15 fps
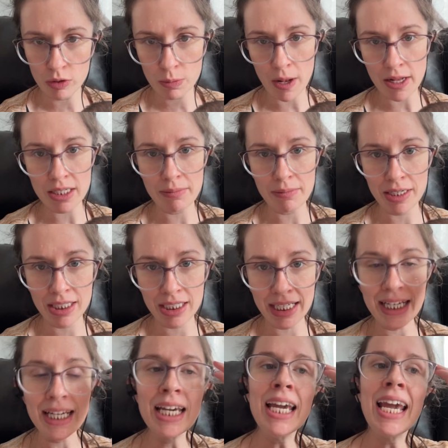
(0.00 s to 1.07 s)

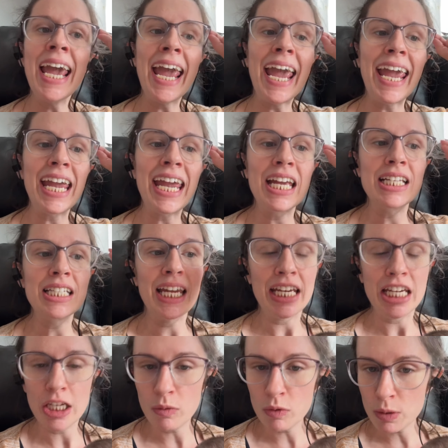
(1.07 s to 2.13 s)
responsibility and
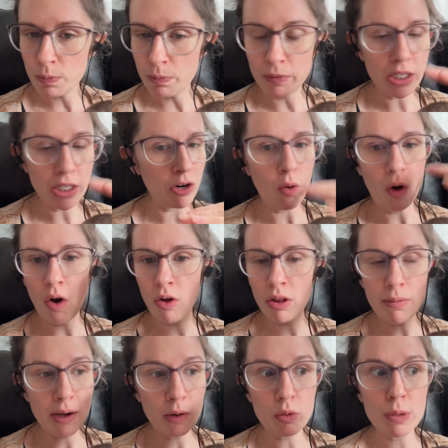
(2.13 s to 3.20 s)
taking, you know, all
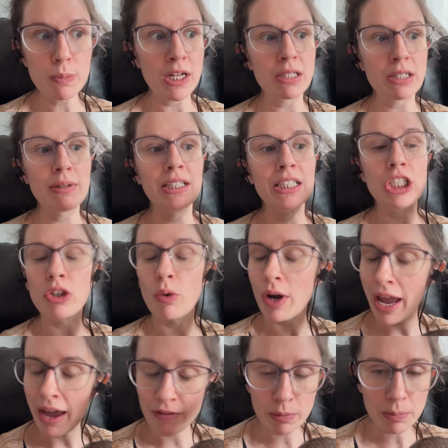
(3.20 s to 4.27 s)
about responsibility. Don't
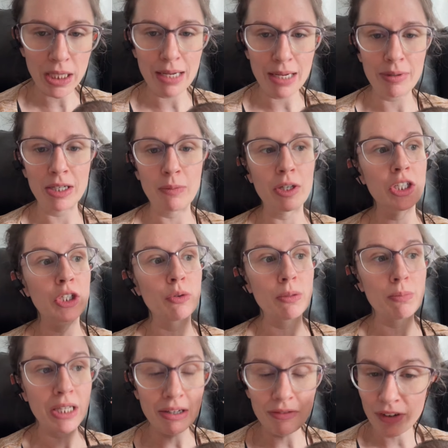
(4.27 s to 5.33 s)
ever blame anyone. You are to
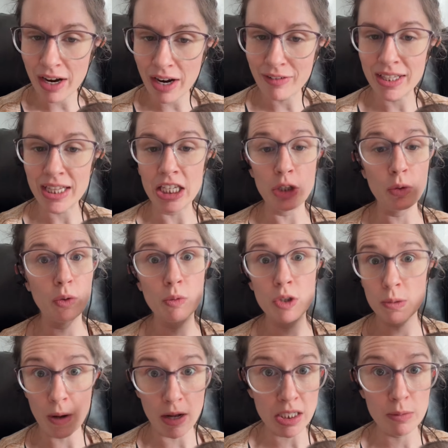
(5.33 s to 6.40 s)
blame for everything. You are
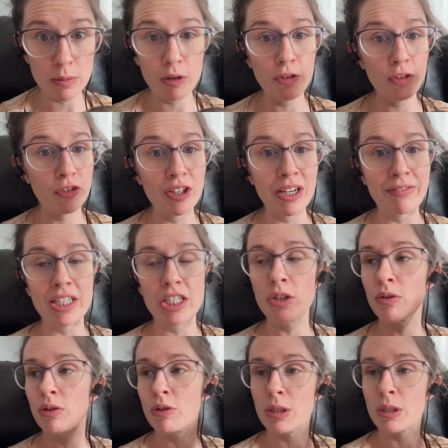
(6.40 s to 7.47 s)
responsible for forgiveness.
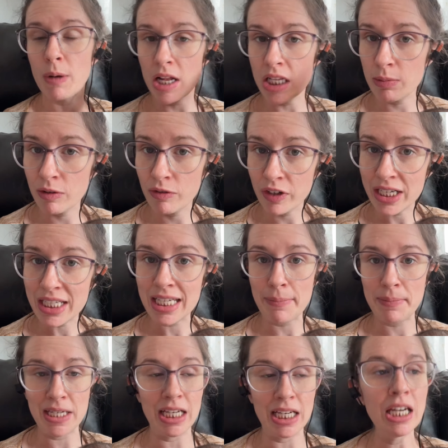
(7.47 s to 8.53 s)
You're responsible for
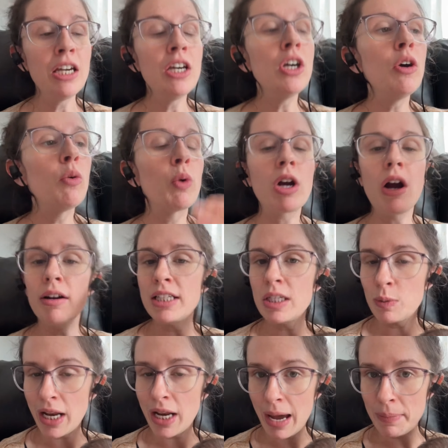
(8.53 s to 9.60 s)
accepting, regardless
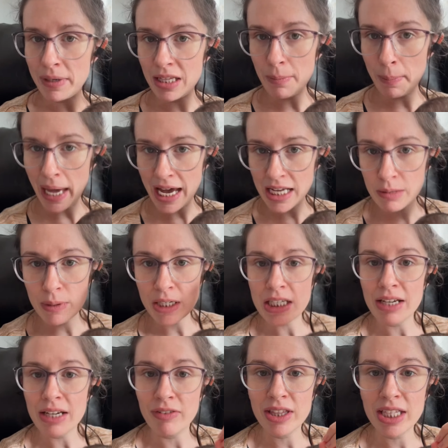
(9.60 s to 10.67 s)
what happened in the past,
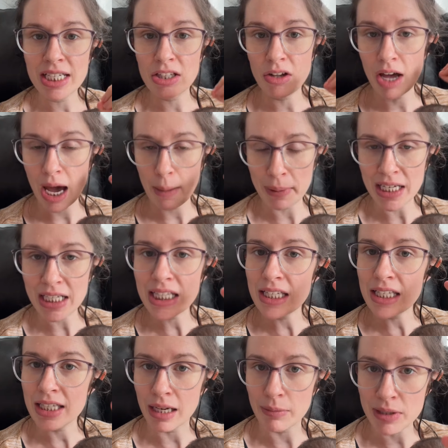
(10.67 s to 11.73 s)
because everything is all happening at the
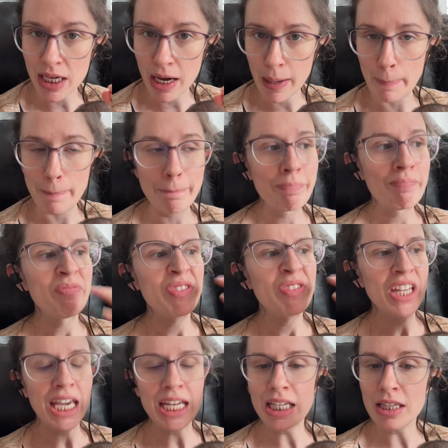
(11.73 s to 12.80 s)
same time.
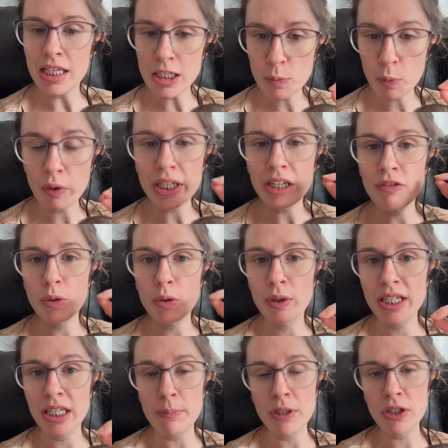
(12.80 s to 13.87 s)
And at this point, if you are
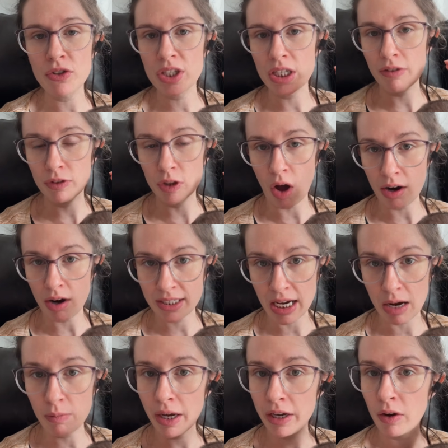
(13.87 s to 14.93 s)
keeping yourself locked
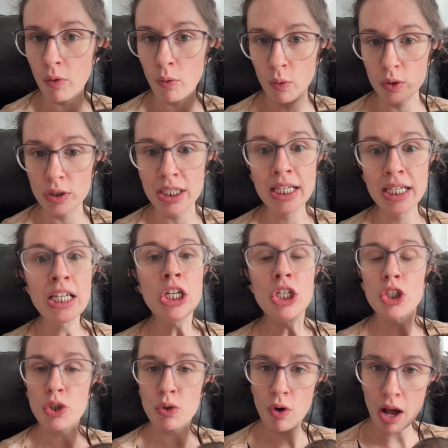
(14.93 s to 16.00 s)
down by old
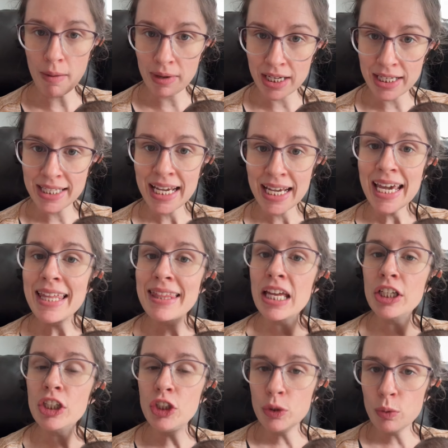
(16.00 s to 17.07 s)
traumas,
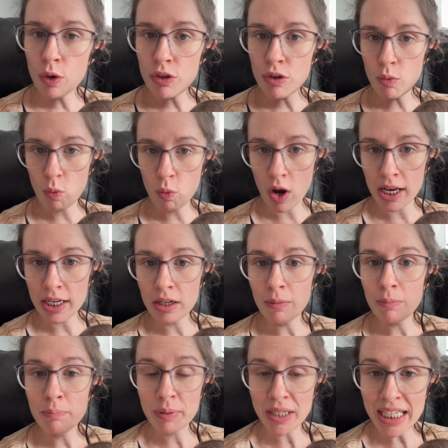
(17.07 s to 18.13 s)
then you're the one
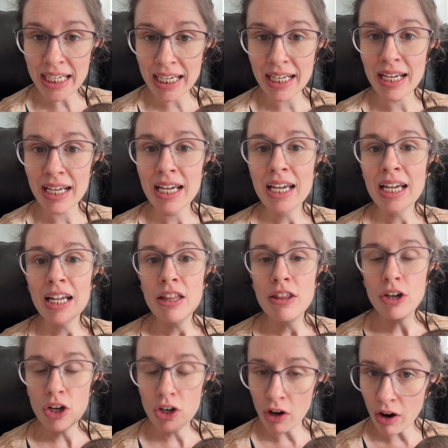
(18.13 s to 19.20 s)
being the
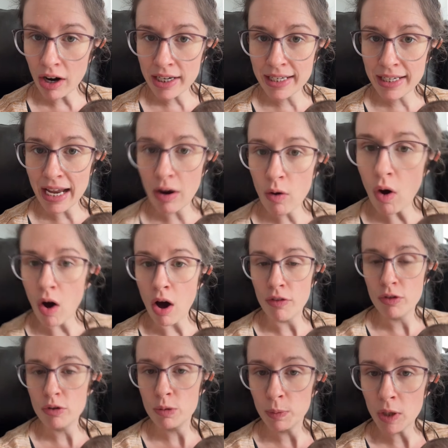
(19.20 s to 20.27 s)
guard now on
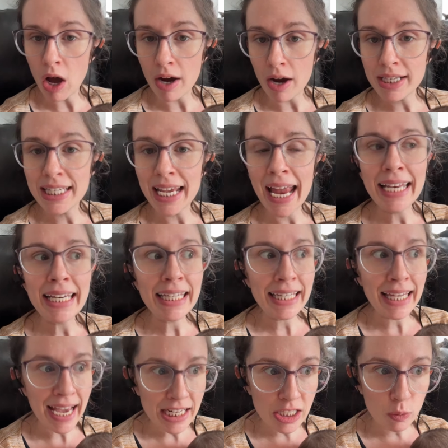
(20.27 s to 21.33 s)
those blocks. And
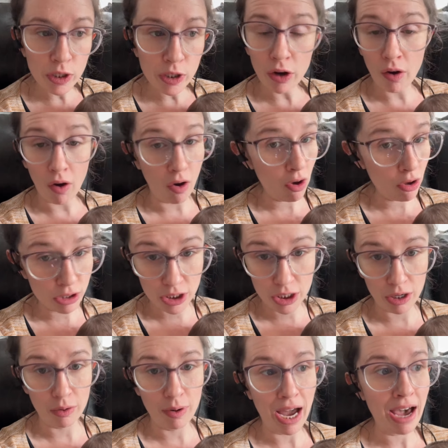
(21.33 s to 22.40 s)
yes, we
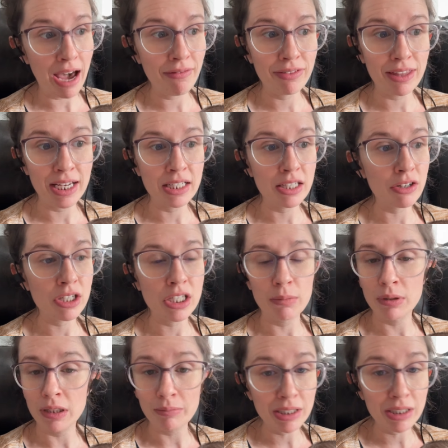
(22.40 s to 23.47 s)
also have things that are
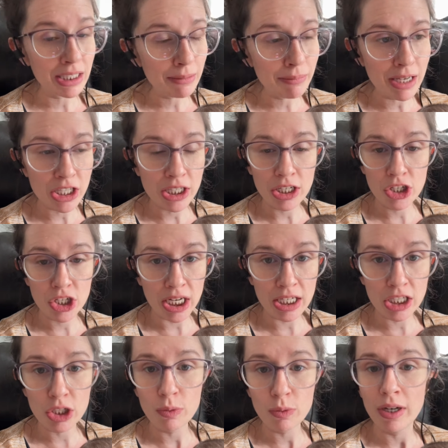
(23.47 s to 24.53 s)
subliminally messaged
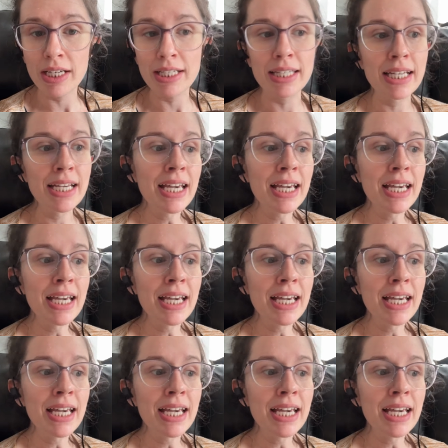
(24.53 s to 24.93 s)
into us,